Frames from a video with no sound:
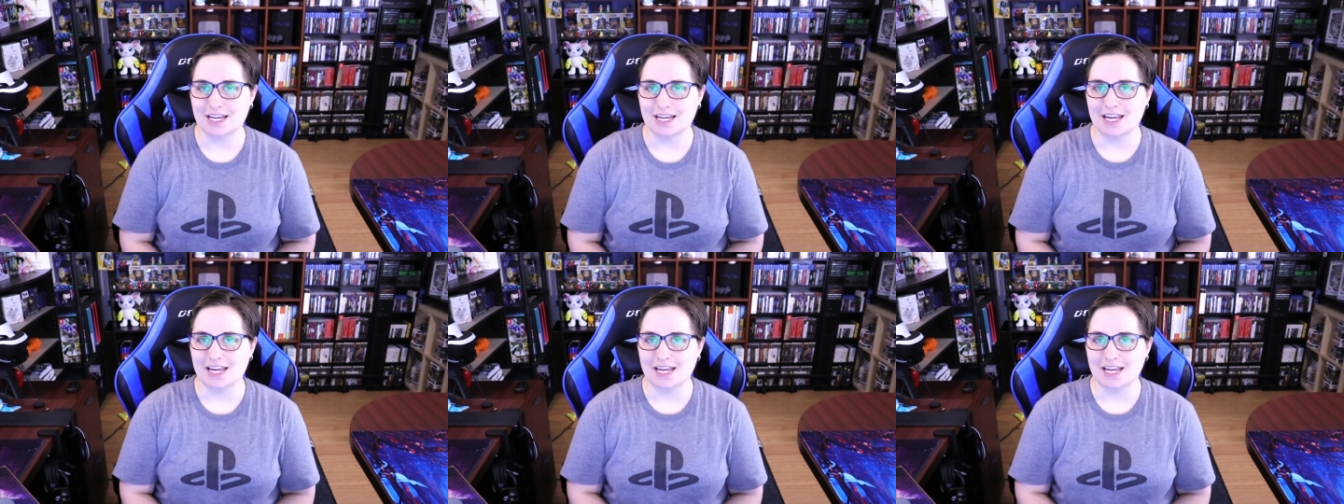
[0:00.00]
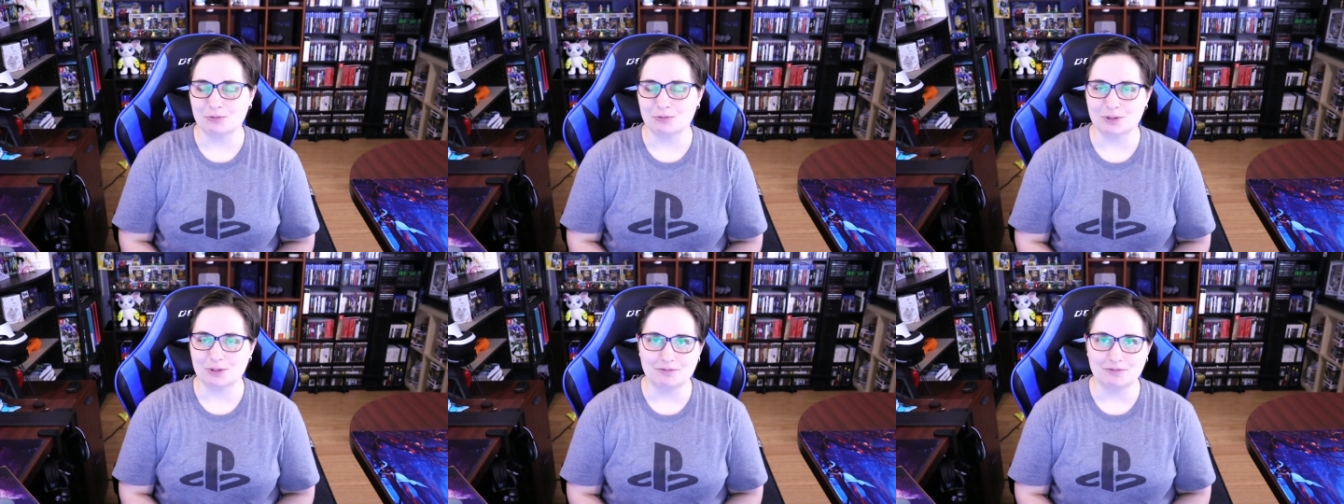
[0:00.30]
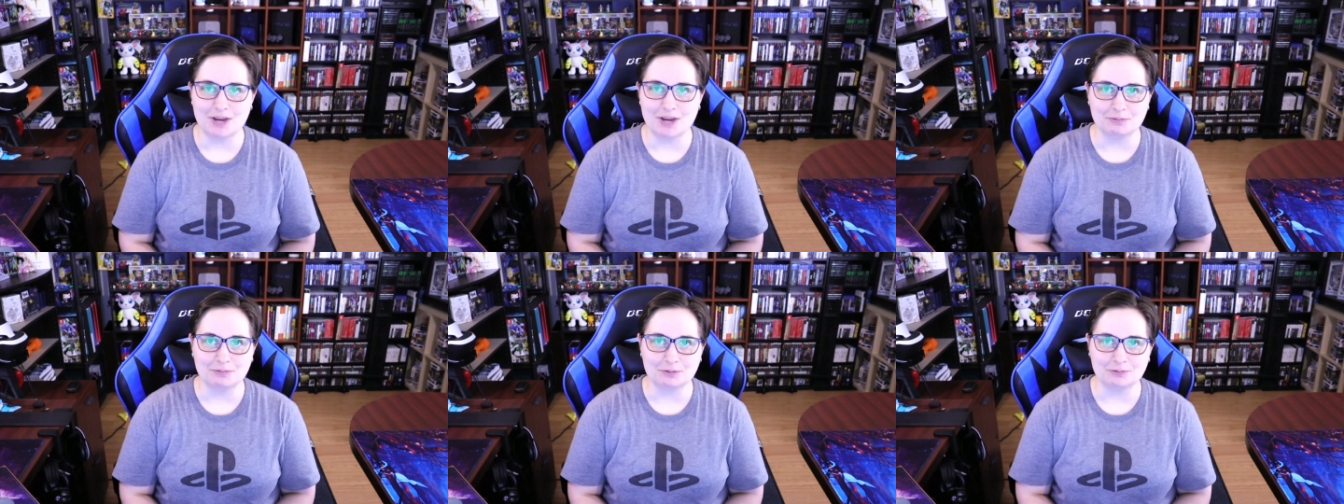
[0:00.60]
a
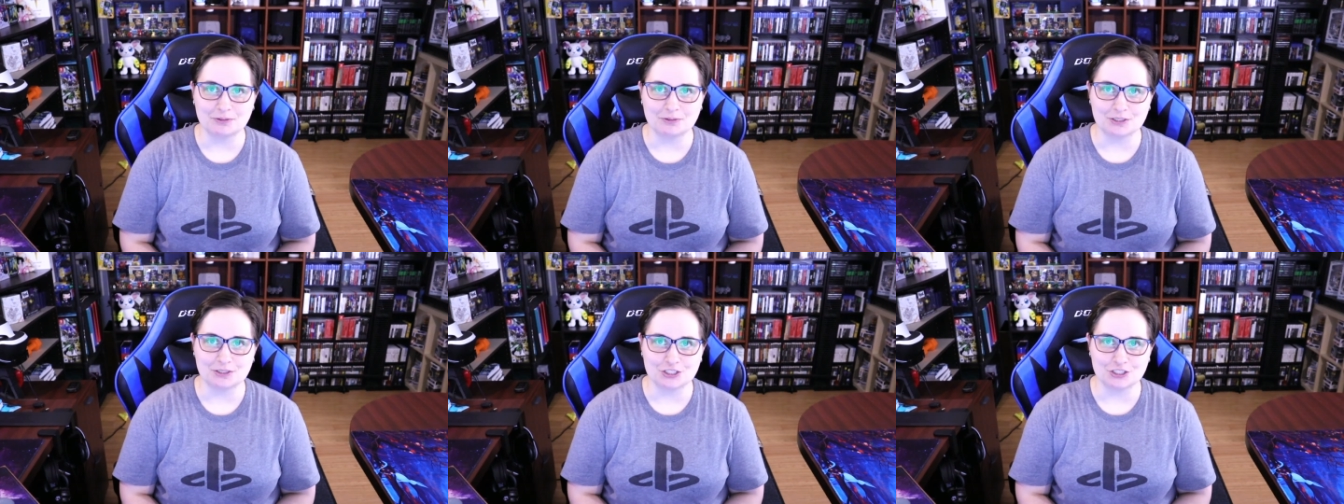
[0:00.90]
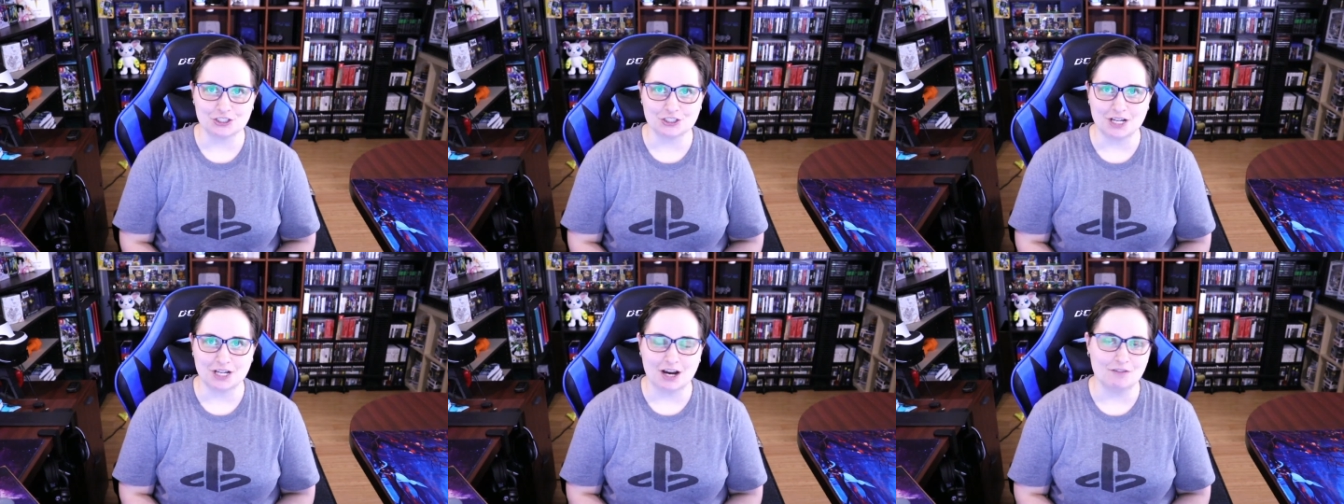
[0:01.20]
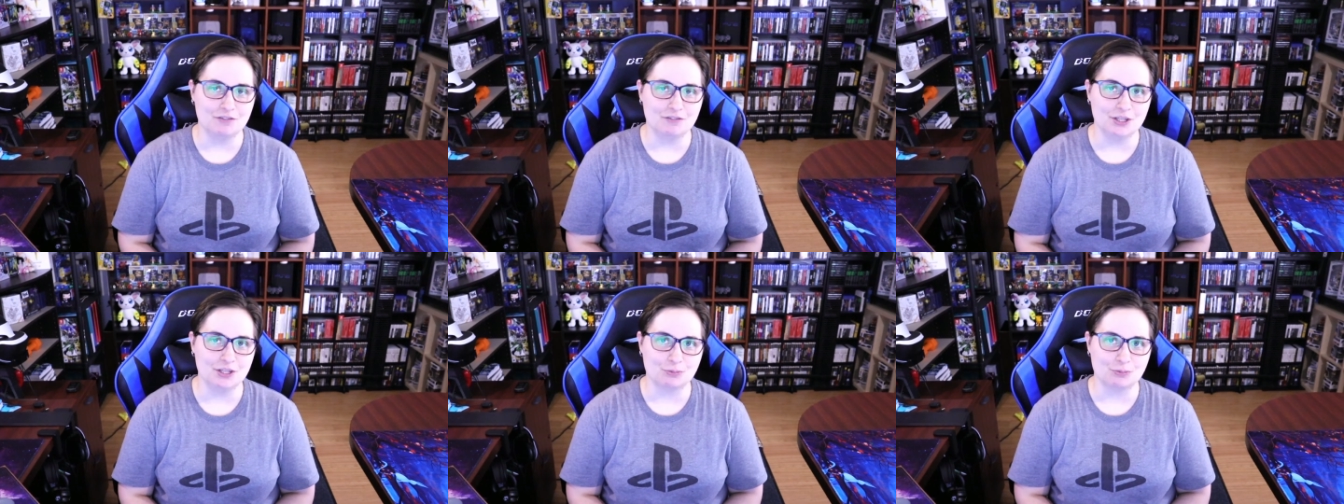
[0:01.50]
revamped version
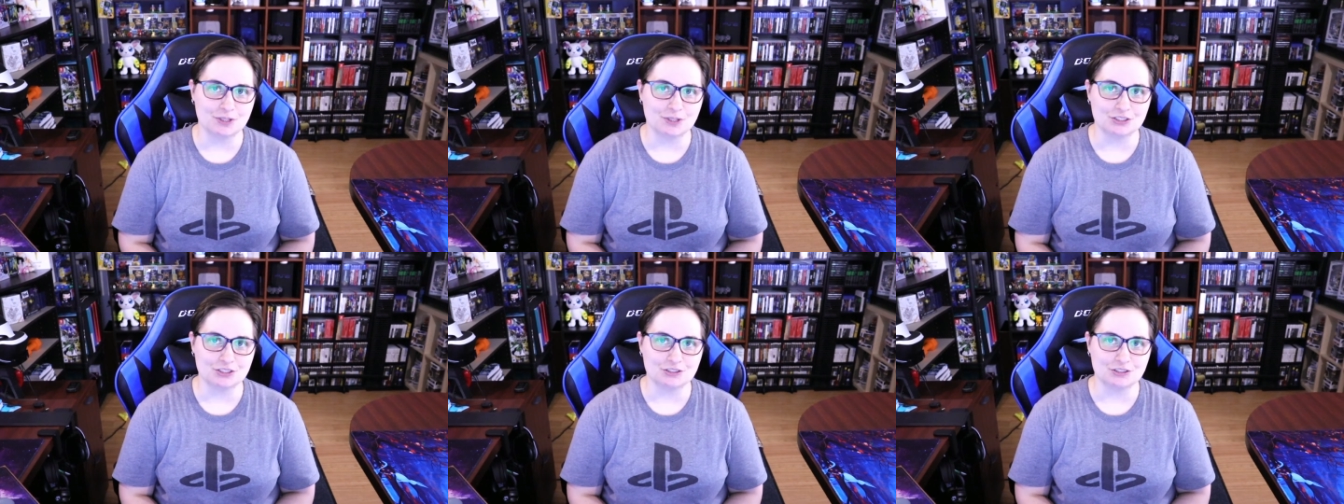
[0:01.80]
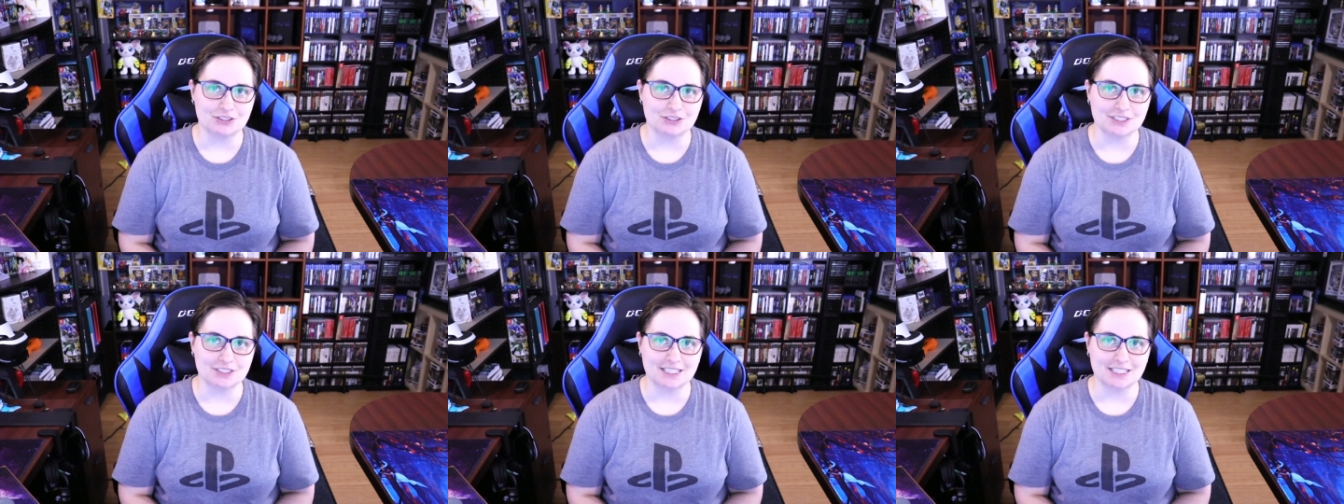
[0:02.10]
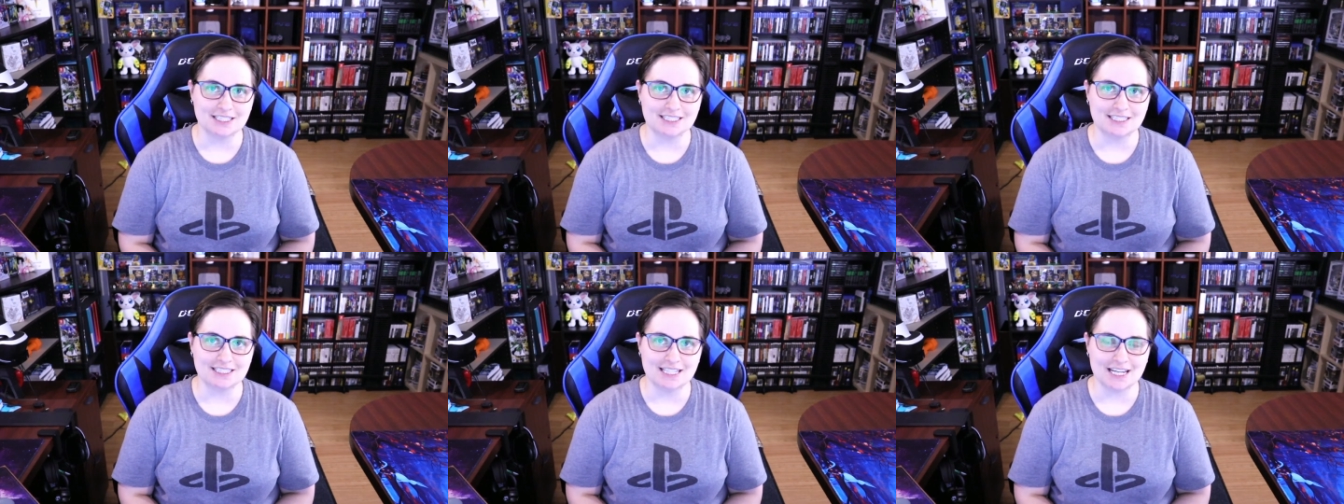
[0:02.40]
of the originals?
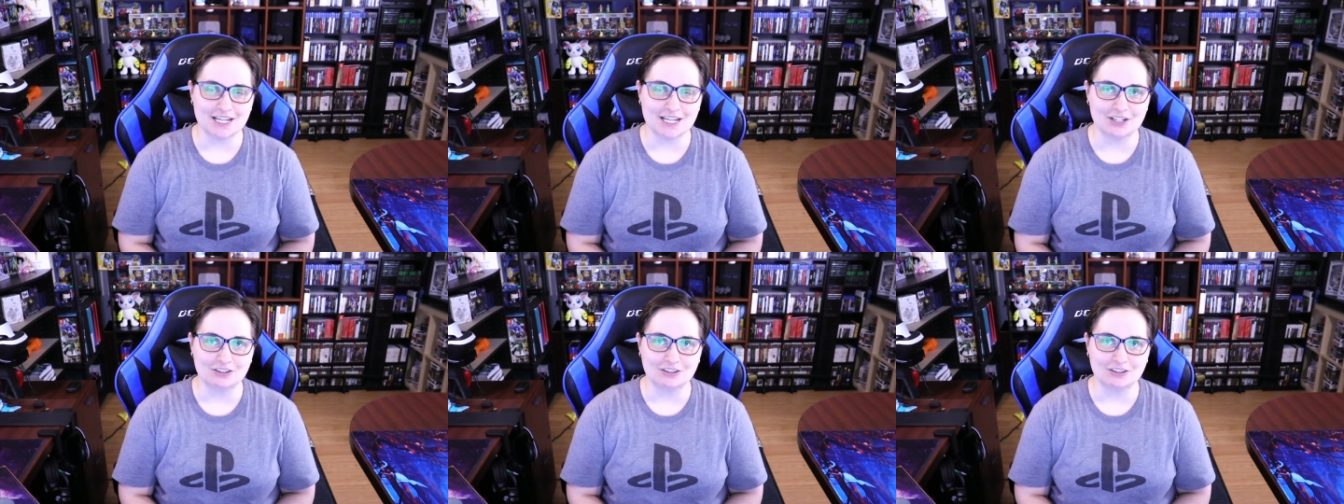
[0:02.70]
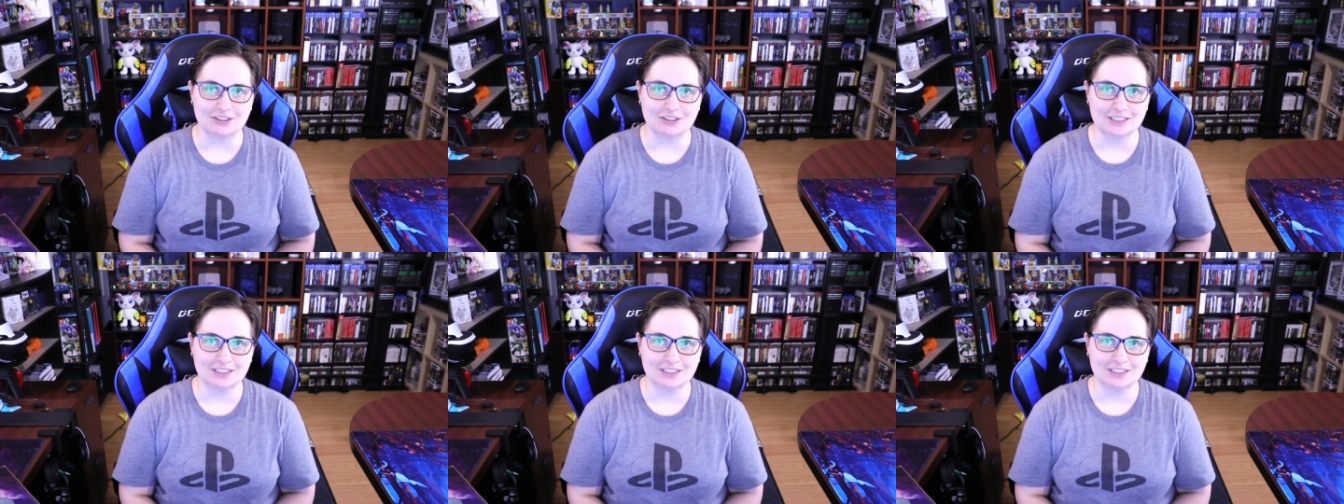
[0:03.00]
Let's take a look.